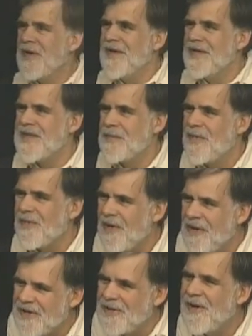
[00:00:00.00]
was going to use
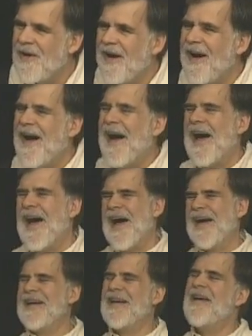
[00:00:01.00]

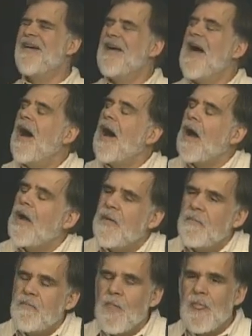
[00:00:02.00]
hardcore fans. Okay.
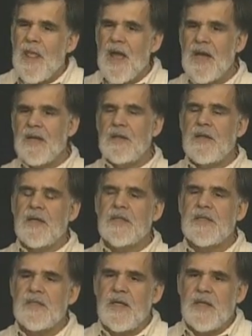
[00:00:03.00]
And
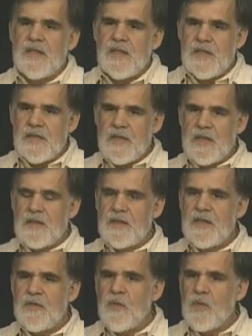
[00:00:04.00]
it's
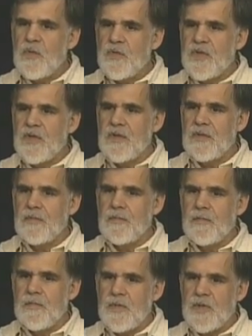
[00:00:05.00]
difficult to
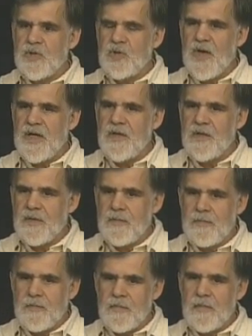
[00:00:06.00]
try to
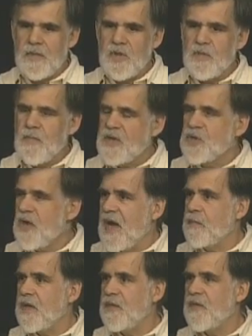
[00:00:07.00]
measure
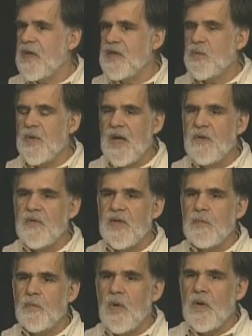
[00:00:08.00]
how many fans we have,
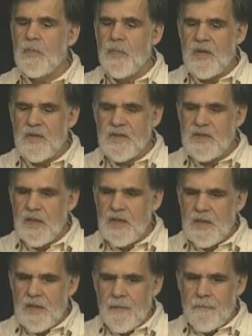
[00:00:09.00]
in part because
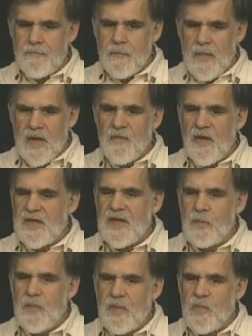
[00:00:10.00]
if I
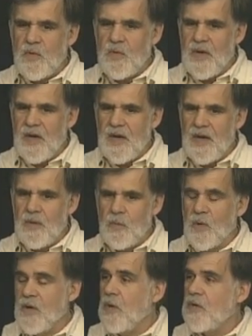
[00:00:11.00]
tell people
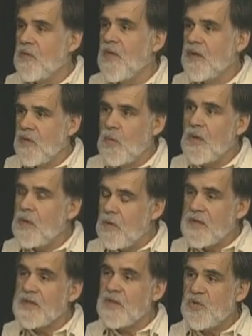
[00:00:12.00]
we're known around the
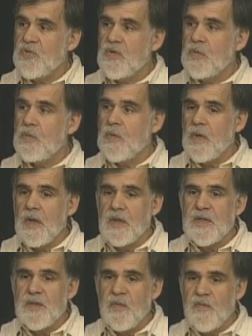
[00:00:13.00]
world, it's true.
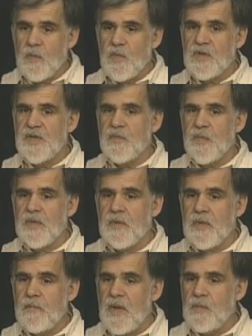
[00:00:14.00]
Some of our books have
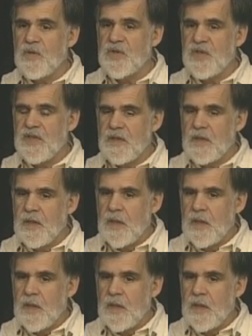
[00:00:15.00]
been published in